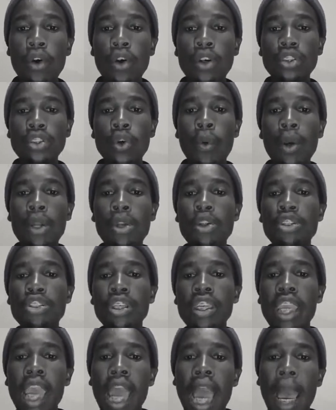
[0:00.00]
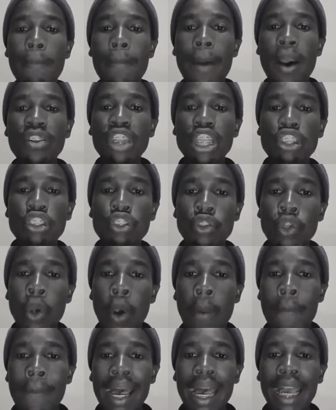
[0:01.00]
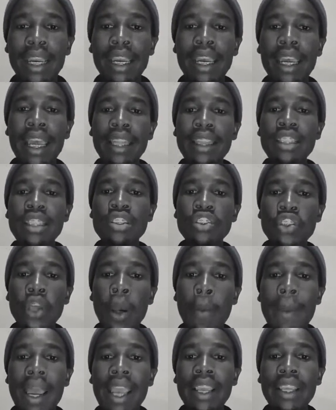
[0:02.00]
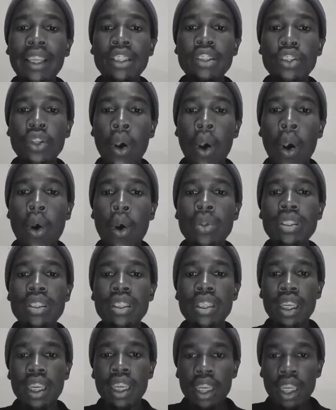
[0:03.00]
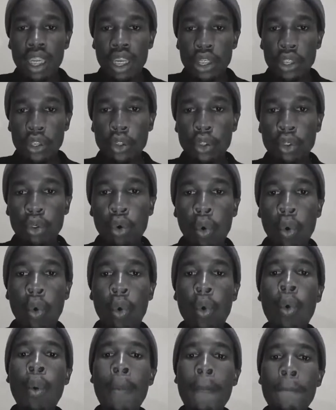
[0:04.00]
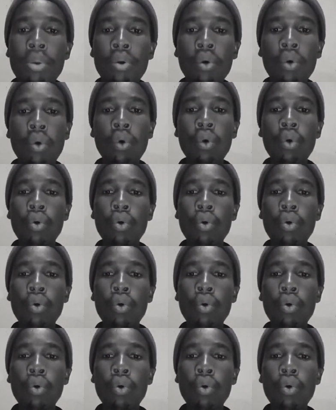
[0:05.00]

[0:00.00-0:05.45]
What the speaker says: So when you're talking about the stomach it's called tumbu.